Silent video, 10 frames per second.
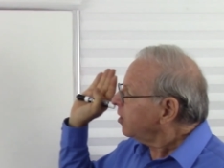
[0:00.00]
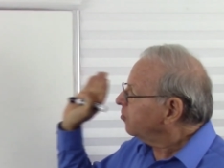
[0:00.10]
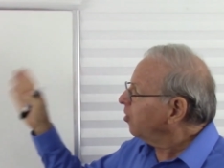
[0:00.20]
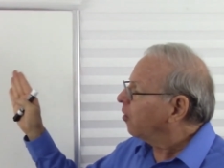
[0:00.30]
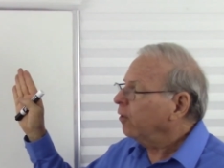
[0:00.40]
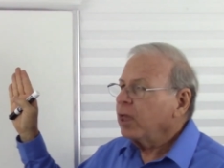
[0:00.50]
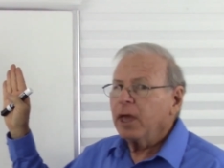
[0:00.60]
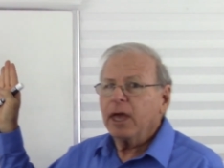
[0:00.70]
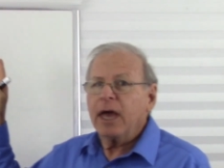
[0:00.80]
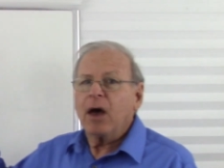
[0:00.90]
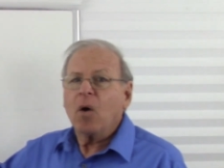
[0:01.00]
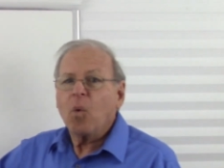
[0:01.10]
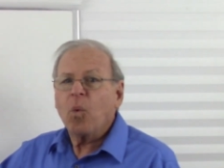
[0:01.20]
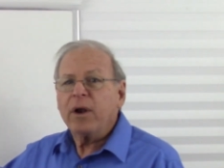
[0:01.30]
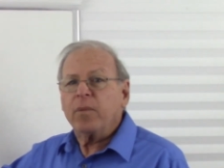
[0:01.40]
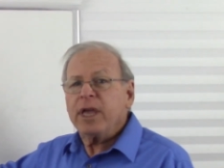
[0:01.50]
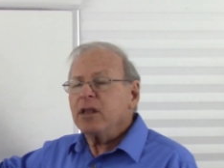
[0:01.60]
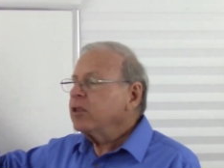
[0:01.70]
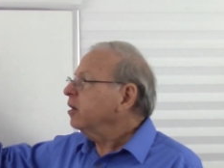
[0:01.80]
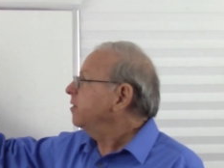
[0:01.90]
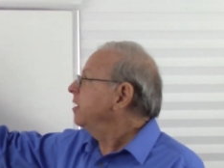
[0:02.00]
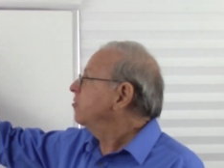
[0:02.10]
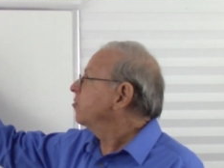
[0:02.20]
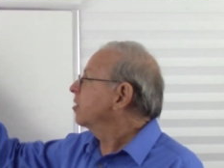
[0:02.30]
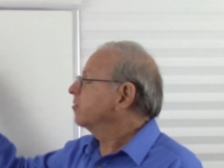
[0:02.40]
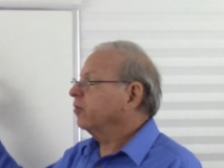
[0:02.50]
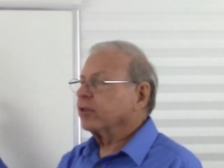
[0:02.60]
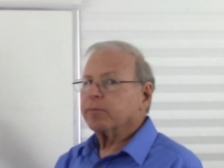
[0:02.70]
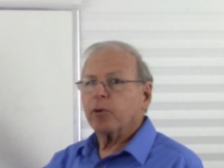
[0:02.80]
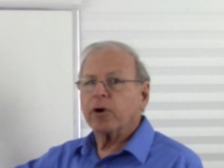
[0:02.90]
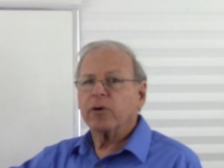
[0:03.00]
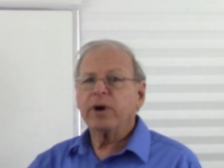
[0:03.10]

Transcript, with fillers: So, when we look at these circuits on the board,